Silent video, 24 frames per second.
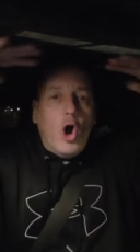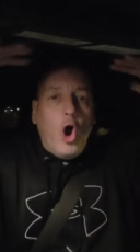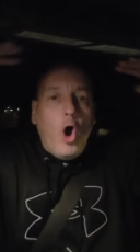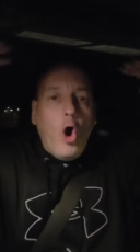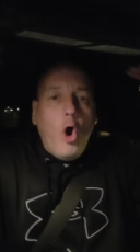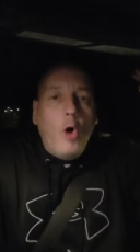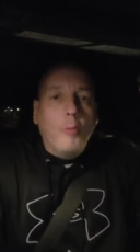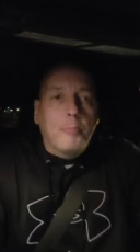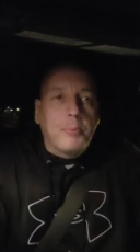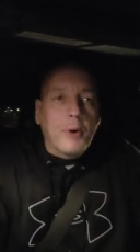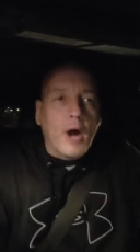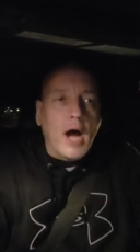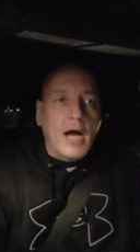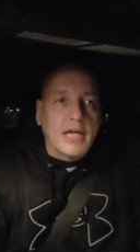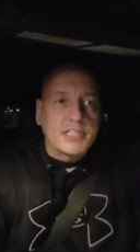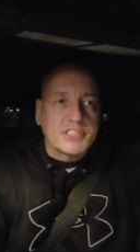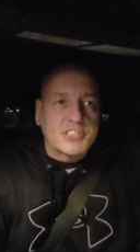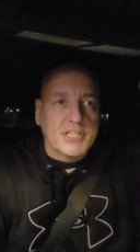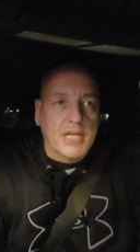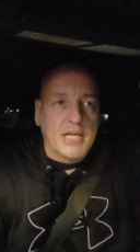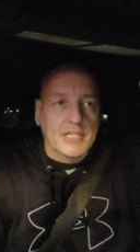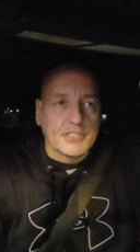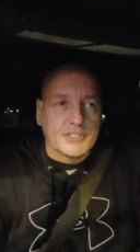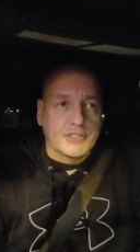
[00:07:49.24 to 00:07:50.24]
a whole
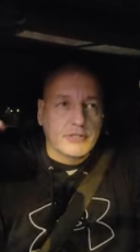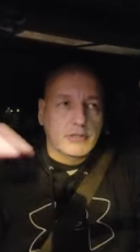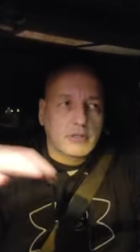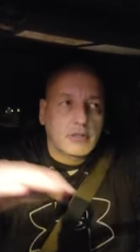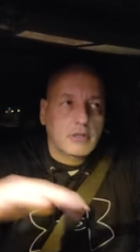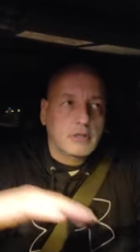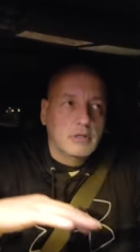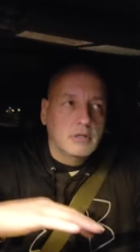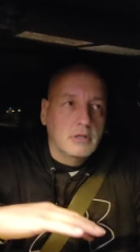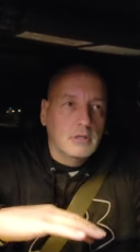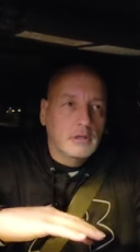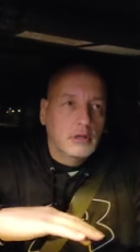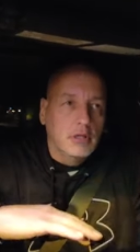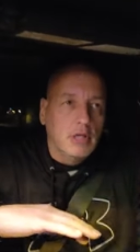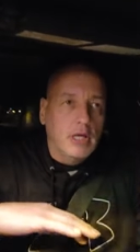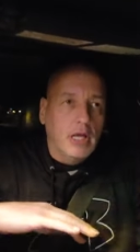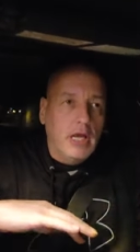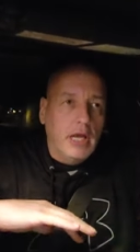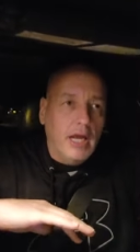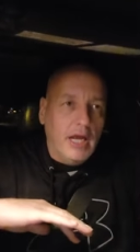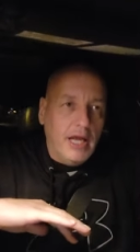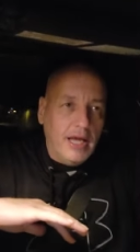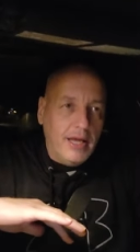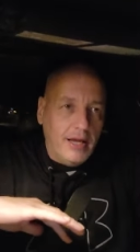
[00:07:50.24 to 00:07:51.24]
process
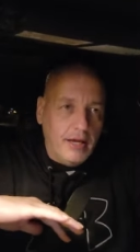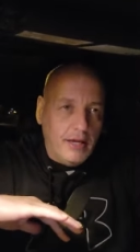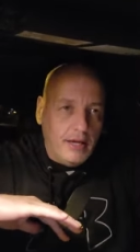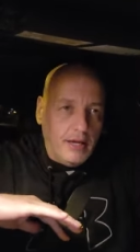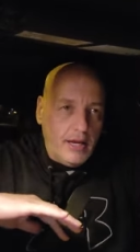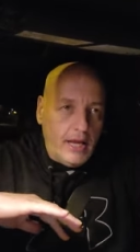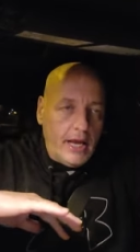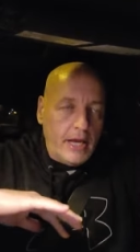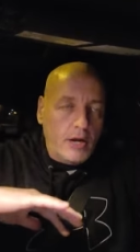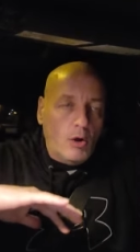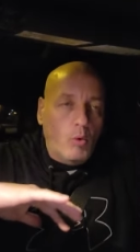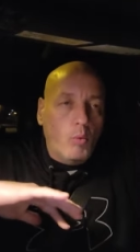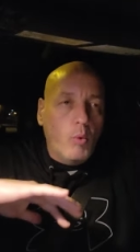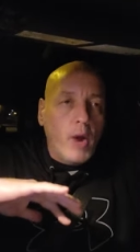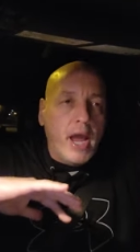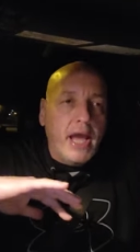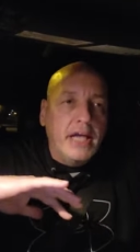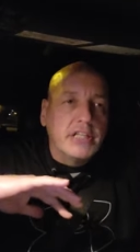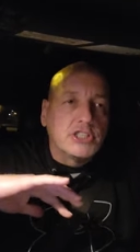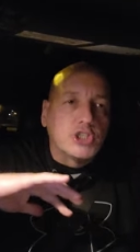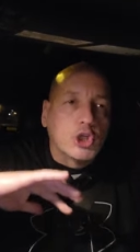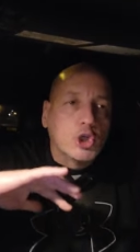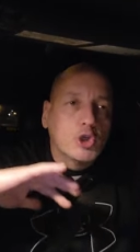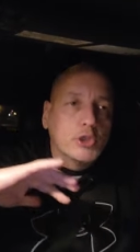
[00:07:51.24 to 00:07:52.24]
and a
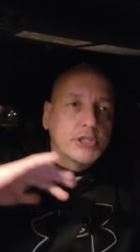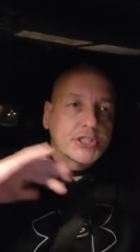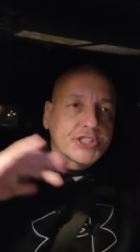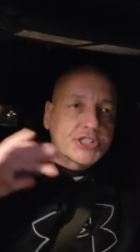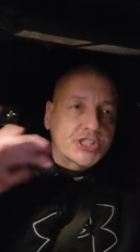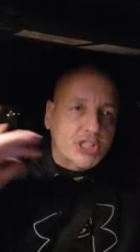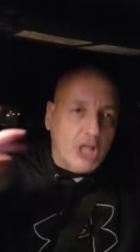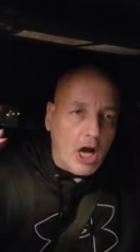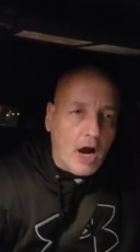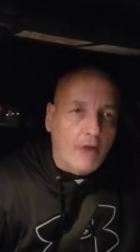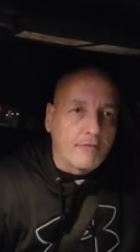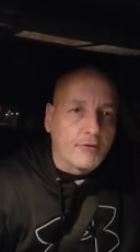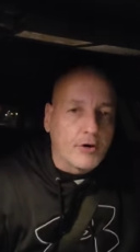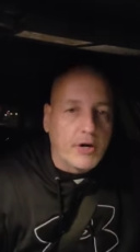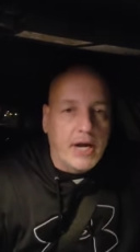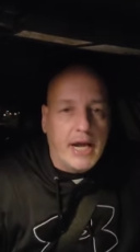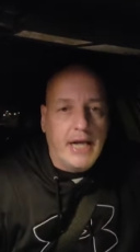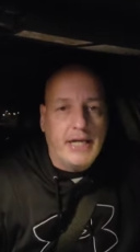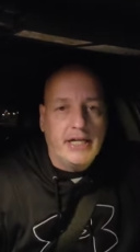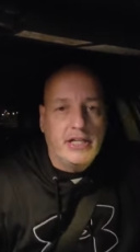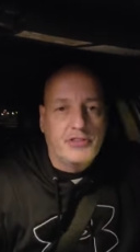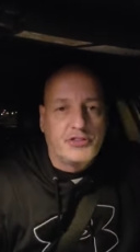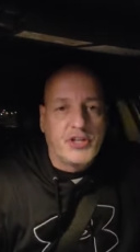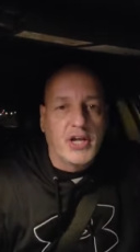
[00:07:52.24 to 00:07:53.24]
way to discover
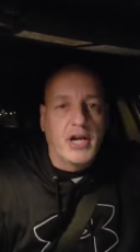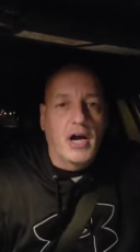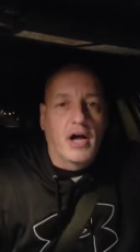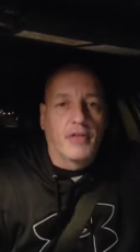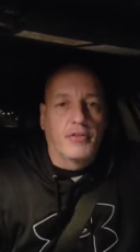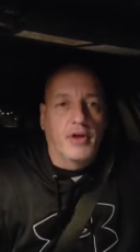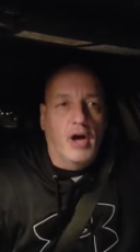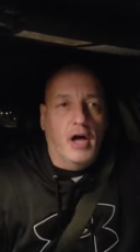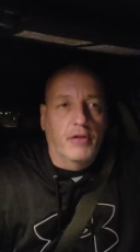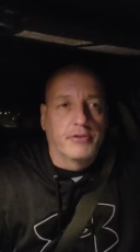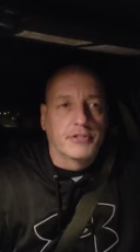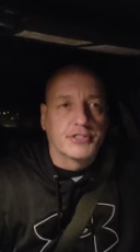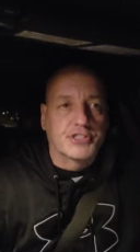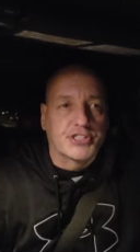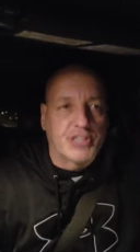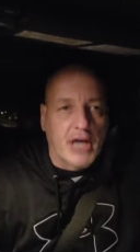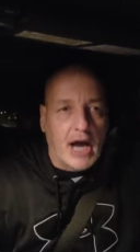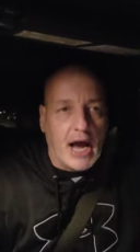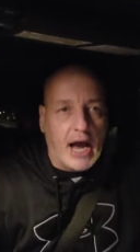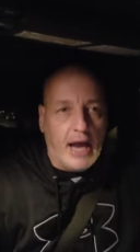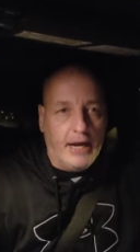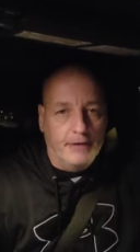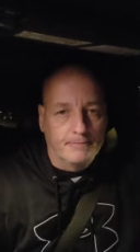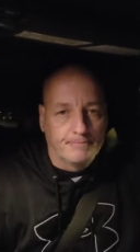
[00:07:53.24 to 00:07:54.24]
anything on the other
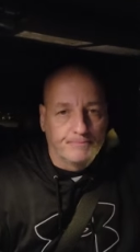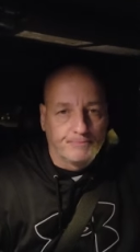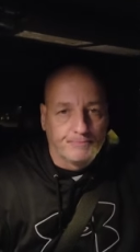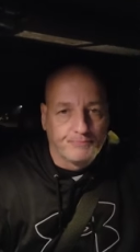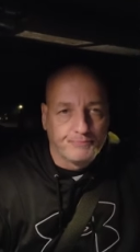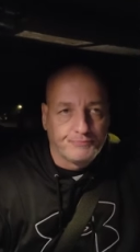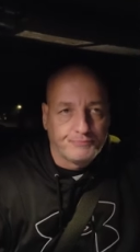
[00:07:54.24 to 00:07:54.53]
side.